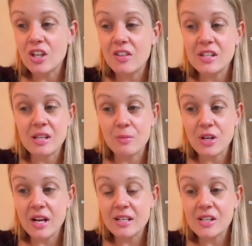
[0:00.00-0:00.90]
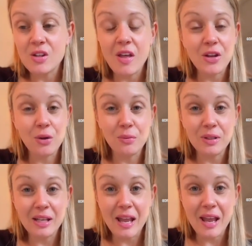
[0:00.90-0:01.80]
the subject so that you're
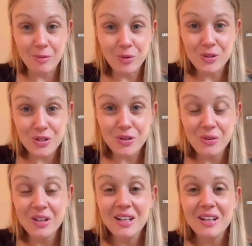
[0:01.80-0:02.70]
really able to